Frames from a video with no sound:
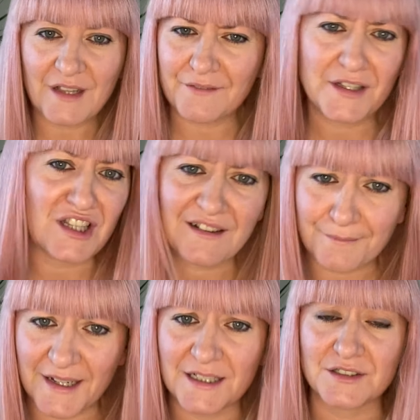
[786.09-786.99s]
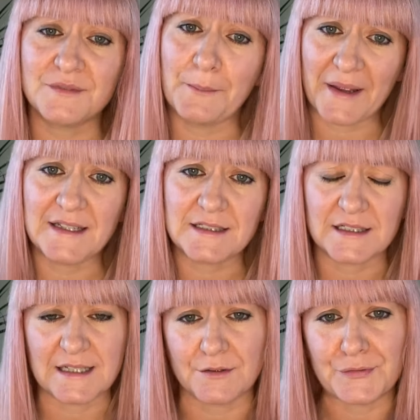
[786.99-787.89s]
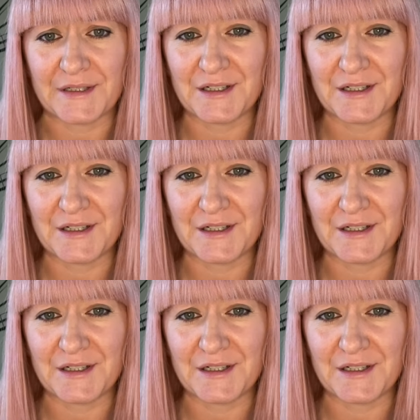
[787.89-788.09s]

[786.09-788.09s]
I feel like I've made something basic sound really